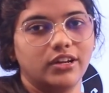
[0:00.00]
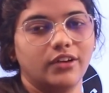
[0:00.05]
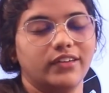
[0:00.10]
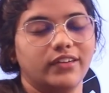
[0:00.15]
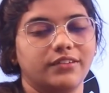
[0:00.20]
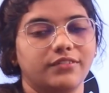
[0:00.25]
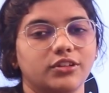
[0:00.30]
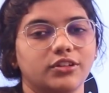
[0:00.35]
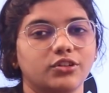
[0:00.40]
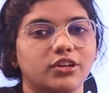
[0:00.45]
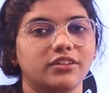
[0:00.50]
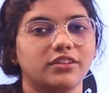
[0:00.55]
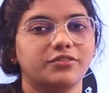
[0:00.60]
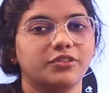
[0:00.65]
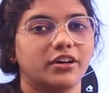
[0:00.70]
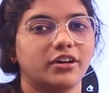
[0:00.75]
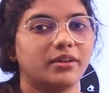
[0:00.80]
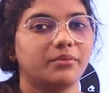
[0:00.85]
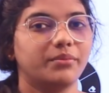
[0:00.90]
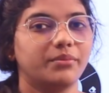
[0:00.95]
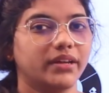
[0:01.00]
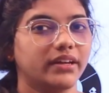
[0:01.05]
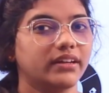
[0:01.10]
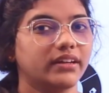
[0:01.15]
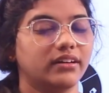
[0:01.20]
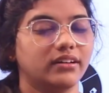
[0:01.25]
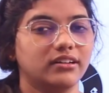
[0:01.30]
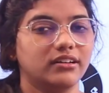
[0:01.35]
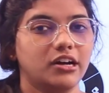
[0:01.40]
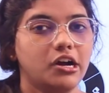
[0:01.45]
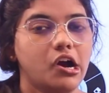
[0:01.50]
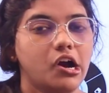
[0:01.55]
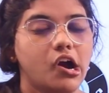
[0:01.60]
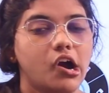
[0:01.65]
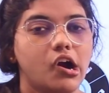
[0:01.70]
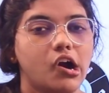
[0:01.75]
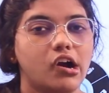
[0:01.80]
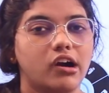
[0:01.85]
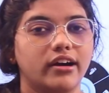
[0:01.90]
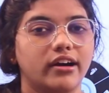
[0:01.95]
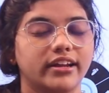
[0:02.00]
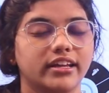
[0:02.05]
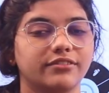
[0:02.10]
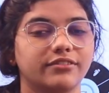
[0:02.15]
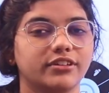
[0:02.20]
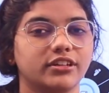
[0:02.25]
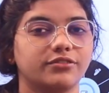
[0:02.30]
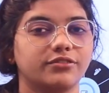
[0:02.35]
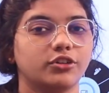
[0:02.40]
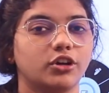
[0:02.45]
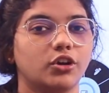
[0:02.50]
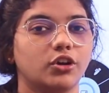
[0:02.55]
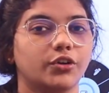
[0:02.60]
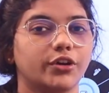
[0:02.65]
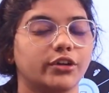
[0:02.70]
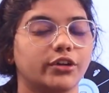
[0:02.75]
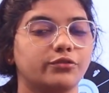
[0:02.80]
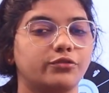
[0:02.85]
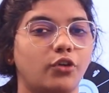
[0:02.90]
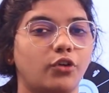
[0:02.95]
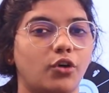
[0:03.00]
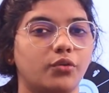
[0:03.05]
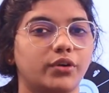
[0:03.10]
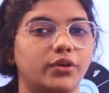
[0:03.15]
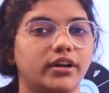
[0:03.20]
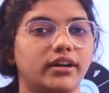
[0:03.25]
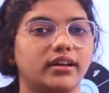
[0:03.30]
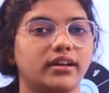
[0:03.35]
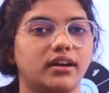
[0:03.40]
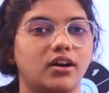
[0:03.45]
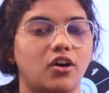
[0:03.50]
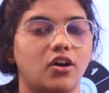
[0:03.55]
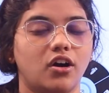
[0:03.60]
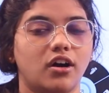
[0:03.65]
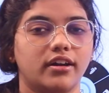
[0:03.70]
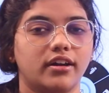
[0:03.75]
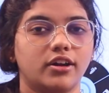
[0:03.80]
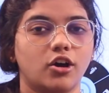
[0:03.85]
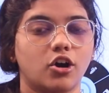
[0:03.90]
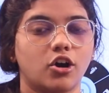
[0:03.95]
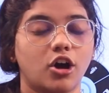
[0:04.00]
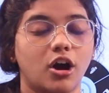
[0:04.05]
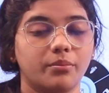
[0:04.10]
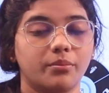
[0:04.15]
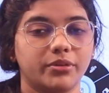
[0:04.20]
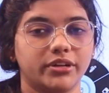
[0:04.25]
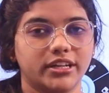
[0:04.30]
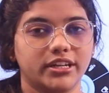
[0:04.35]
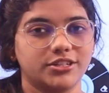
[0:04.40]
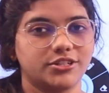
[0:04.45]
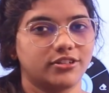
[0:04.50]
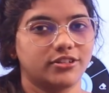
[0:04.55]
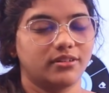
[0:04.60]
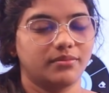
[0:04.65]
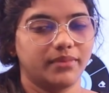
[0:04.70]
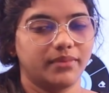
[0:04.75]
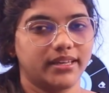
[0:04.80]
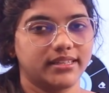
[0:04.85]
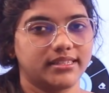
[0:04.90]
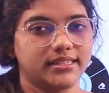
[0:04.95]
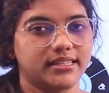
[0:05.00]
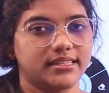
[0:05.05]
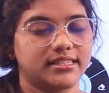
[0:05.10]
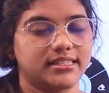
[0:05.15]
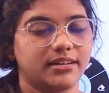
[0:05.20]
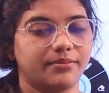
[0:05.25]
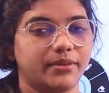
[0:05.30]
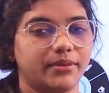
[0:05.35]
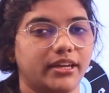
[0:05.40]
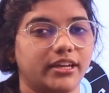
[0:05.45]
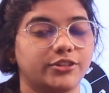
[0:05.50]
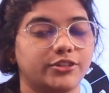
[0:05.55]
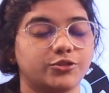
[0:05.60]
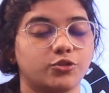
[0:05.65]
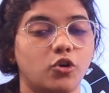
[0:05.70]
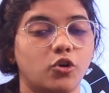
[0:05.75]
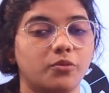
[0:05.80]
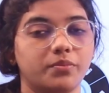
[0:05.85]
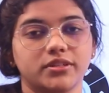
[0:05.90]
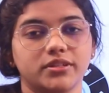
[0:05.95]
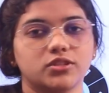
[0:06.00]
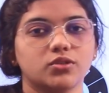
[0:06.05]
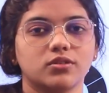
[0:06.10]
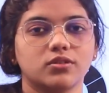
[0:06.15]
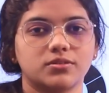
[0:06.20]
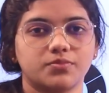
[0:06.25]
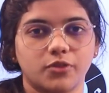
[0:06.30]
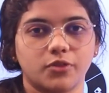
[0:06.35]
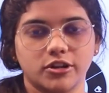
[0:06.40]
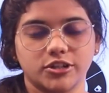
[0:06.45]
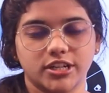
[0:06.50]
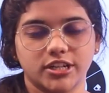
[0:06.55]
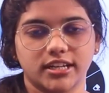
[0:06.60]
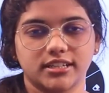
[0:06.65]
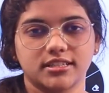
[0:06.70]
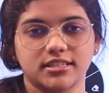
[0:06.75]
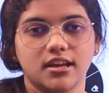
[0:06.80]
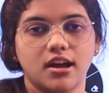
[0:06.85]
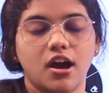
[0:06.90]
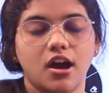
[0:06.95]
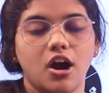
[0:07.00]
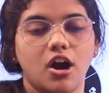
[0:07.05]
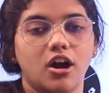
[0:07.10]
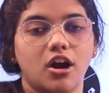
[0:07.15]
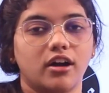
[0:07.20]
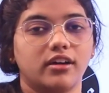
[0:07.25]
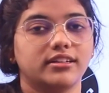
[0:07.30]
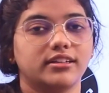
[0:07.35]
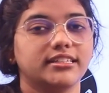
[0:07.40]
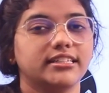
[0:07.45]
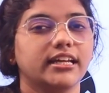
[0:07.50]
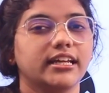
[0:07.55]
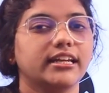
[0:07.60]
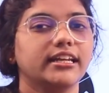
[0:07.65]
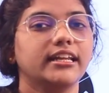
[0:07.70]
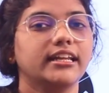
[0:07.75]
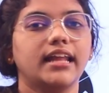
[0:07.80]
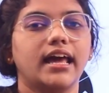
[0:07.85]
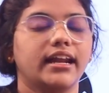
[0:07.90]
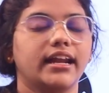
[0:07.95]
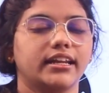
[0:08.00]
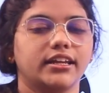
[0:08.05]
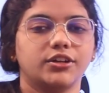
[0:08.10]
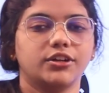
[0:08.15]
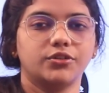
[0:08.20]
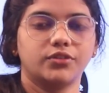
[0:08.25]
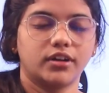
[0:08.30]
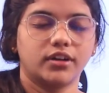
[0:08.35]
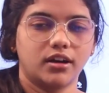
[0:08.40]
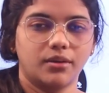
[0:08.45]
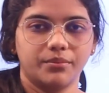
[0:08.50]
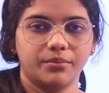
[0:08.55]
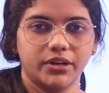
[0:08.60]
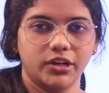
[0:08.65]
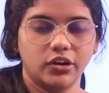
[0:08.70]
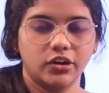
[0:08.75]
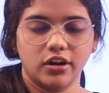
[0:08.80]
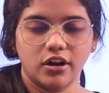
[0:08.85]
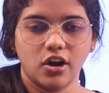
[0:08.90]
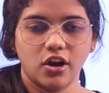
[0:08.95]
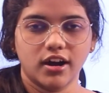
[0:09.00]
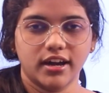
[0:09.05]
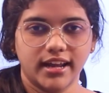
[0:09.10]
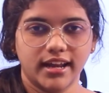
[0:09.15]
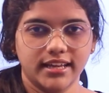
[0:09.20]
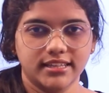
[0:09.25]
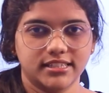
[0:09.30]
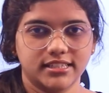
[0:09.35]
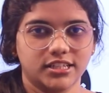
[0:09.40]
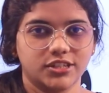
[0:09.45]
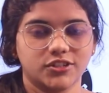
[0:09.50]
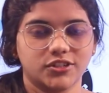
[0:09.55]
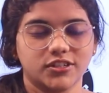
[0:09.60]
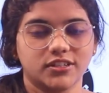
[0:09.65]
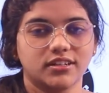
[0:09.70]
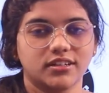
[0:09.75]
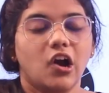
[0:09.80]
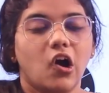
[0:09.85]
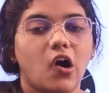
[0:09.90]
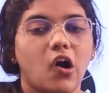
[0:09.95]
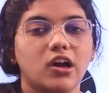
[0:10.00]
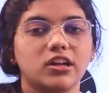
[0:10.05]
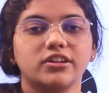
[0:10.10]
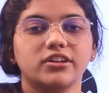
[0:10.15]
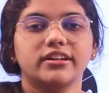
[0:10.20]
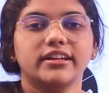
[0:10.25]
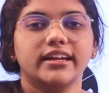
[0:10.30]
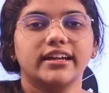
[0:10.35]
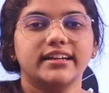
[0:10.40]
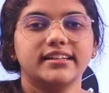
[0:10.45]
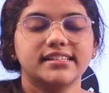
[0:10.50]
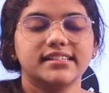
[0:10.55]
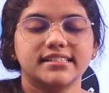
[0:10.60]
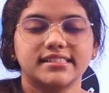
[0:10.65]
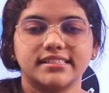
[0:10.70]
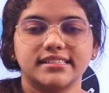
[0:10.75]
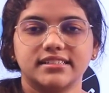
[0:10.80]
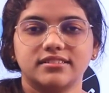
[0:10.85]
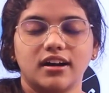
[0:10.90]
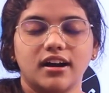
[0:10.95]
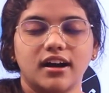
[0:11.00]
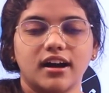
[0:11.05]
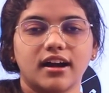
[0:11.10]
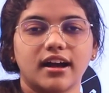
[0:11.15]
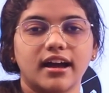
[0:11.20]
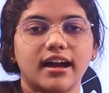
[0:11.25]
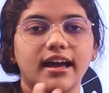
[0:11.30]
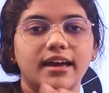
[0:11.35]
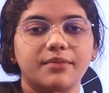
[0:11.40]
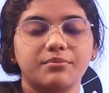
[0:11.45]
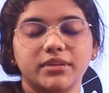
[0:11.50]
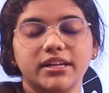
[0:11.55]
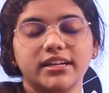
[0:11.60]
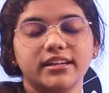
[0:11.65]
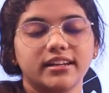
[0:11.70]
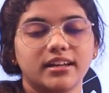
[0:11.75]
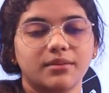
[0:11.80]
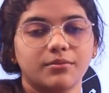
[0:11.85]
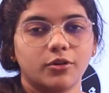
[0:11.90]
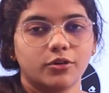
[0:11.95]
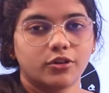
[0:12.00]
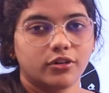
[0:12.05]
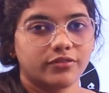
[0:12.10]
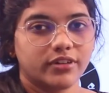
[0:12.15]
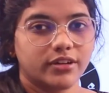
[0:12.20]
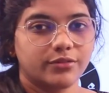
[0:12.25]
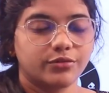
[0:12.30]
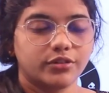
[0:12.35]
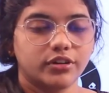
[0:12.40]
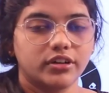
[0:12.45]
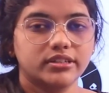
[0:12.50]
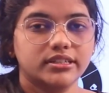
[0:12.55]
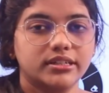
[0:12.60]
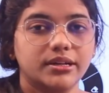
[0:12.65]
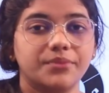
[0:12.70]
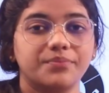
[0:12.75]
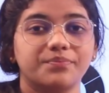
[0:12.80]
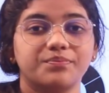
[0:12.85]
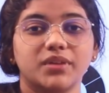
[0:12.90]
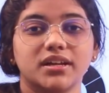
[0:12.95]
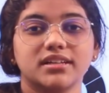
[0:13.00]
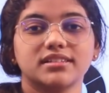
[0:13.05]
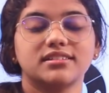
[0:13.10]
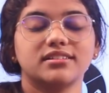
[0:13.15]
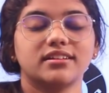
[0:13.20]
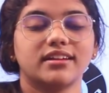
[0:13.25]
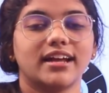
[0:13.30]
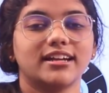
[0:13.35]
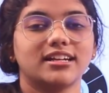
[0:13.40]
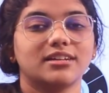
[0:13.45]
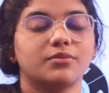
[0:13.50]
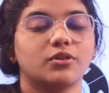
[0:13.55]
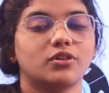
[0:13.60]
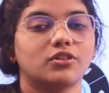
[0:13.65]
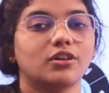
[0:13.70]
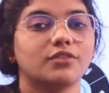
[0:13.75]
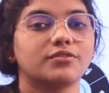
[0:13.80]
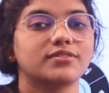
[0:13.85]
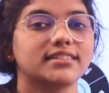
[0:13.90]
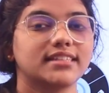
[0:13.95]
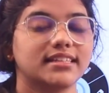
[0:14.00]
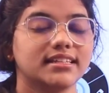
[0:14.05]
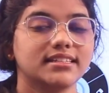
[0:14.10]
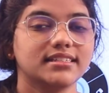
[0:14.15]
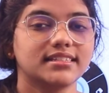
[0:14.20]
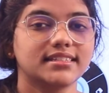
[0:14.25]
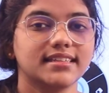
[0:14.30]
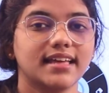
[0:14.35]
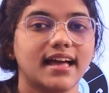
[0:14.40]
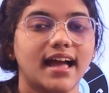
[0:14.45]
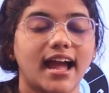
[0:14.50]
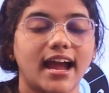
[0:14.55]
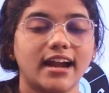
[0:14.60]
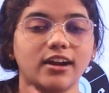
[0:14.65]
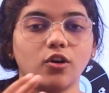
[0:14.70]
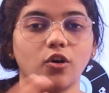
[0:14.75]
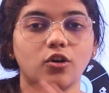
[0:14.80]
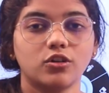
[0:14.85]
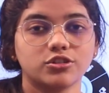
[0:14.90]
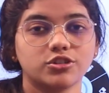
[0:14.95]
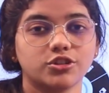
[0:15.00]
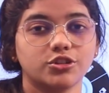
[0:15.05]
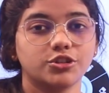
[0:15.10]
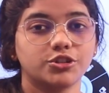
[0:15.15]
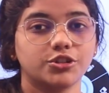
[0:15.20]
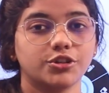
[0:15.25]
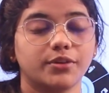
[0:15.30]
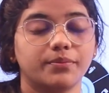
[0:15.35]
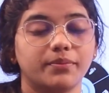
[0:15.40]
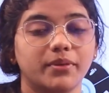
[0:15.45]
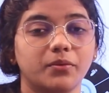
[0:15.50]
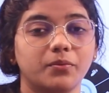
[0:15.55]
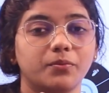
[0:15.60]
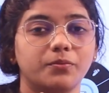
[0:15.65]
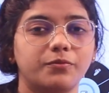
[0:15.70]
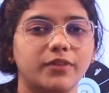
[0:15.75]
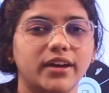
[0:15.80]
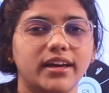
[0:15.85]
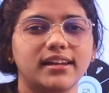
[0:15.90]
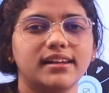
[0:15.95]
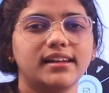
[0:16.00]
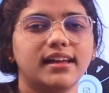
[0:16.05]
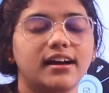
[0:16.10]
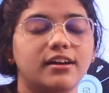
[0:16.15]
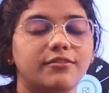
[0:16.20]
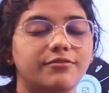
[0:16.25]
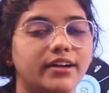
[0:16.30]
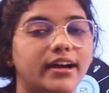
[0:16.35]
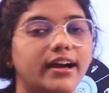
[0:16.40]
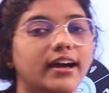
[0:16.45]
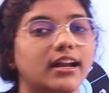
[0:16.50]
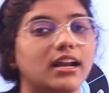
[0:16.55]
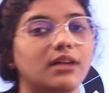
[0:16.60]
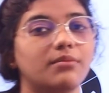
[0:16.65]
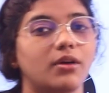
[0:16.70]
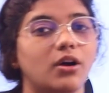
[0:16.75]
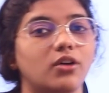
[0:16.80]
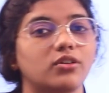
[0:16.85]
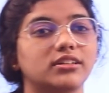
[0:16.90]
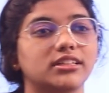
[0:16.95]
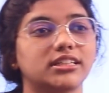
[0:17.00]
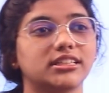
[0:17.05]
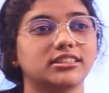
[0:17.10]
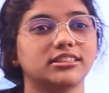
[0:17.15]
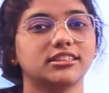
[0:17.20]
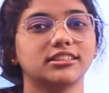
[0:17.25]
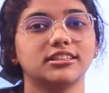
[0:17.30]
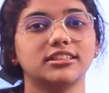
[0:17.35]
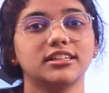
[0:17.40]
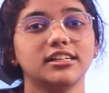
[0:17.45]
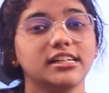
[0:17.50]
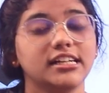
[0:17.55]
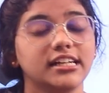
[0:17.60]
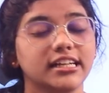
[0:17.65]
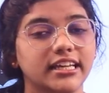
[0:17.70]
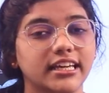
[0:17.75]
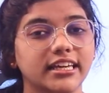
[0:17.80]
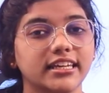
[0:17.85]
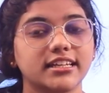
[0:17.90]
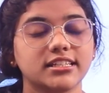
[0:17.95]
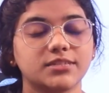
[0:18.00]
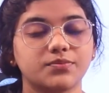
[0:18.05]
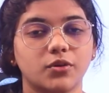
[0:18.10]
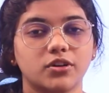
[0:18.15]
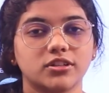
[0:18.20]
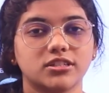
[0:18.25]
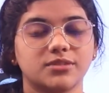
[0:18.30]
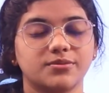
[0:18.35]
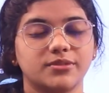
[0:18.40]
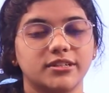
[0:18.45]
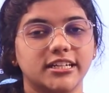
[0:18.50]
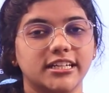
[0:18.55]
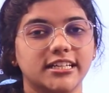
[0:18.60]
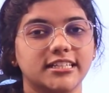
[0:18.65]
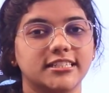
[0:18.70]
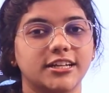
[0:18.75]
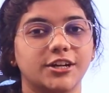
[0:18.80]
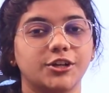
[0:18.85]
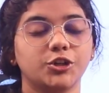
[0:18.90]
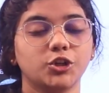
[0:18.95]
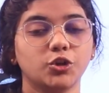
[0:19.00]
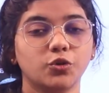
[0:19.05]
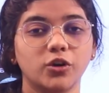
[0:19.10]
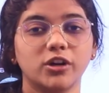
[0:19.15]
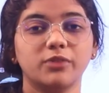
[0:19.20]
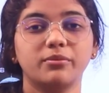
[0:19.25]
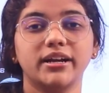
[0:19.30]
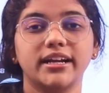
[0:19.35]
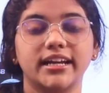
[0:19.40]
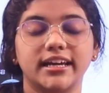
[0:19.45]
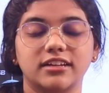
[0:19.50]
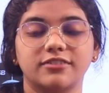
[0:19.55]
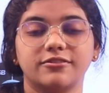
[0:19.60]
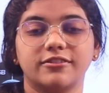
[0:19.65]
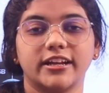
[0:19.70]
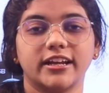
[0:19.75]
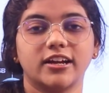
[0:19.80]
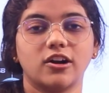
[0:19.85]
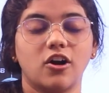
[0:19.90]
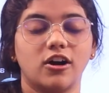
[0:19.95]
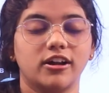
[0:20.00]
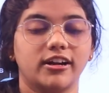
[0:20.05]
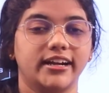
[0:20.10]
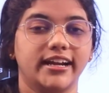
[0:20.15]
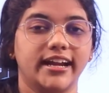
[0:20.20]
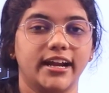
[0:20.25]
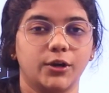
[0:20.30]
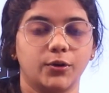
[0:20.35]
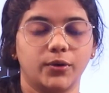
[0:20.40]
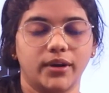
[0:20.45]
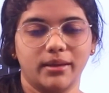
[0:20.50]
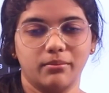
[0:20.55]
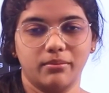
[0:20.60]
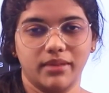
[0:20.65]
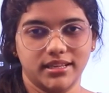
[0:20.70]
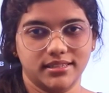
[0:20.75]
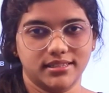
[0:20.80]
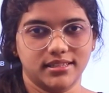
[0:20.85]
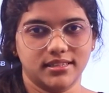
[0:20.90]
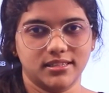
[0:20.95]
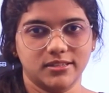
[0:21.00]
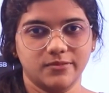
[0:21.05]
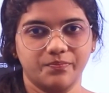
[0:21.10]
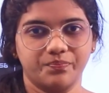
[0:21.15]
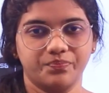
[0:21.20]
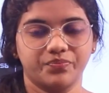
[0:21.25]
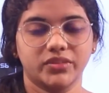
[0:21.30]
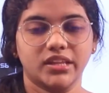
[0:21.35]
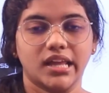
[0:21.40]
Now, even though if you are a beginner or even if you are looking forward on a computational basis stepping into open source projects or directly landing into a company or an organization, all you need is a median amount of effort plus the right amount of skills, and also you should be well aware about the key responsibilities that you would be delivering on a day-to-day basis,